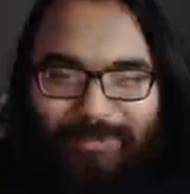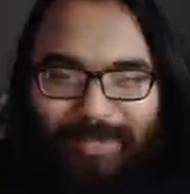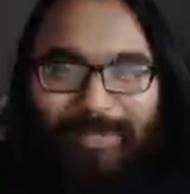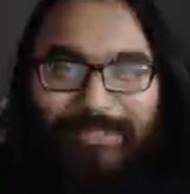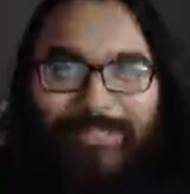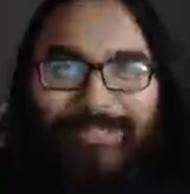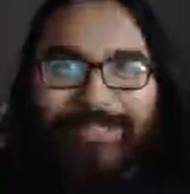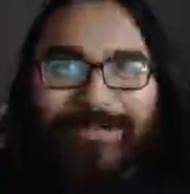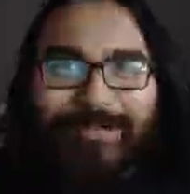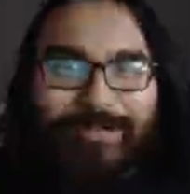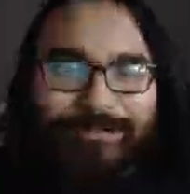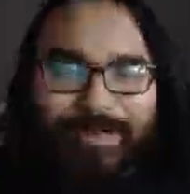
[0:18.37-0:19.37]
But I was just
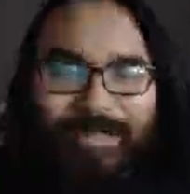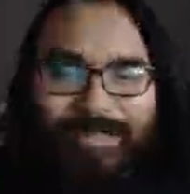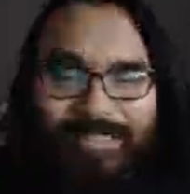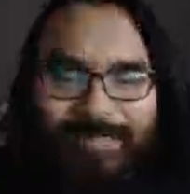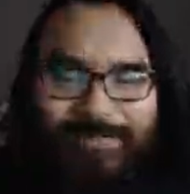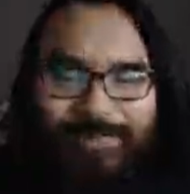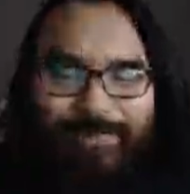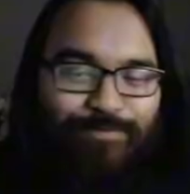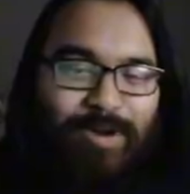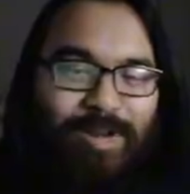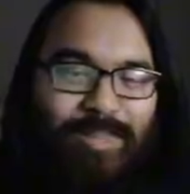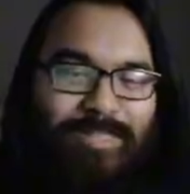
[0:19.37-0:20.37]
so surprised they even
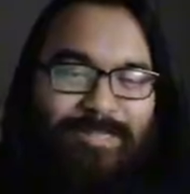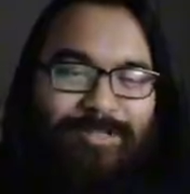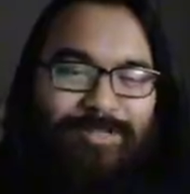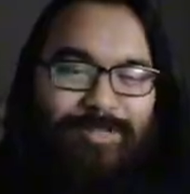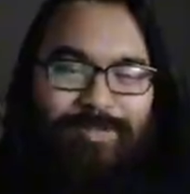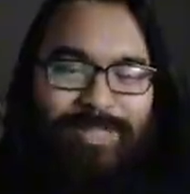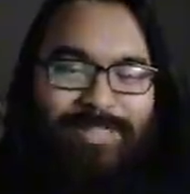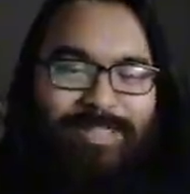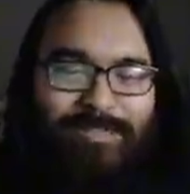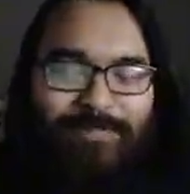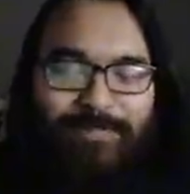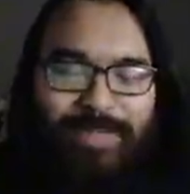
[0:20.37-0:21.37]
brought it to the
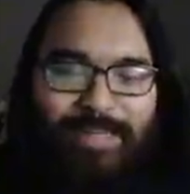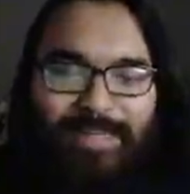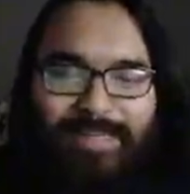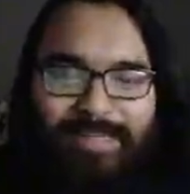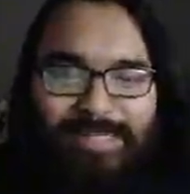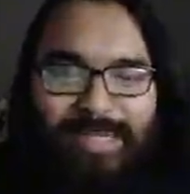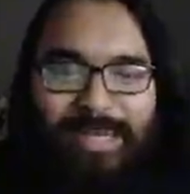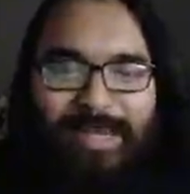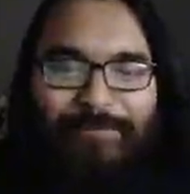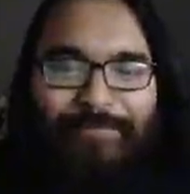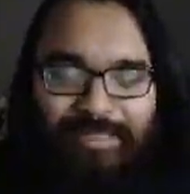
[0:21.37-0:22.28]
PlayStation Vita at the time.